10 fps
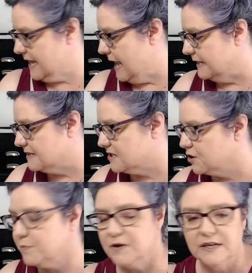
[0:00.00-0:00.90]
And it's
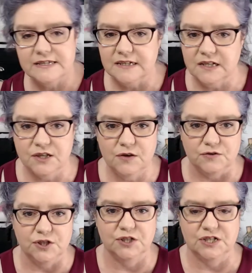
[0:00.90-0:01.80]
super easy to
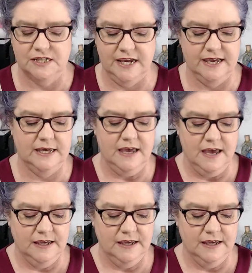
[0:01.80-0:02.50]
use. You just take,